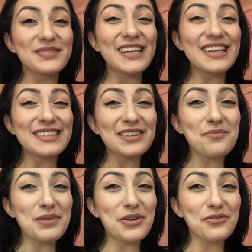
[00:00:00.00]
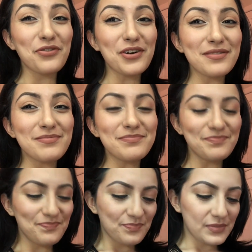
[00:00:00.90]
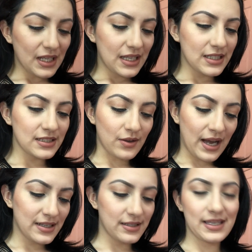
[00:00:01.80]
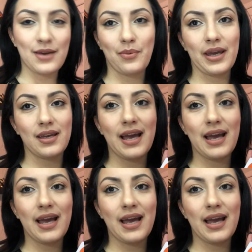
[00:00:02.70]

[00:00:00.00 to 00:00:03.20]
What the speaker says: They look so beautiful. So I just can't wait.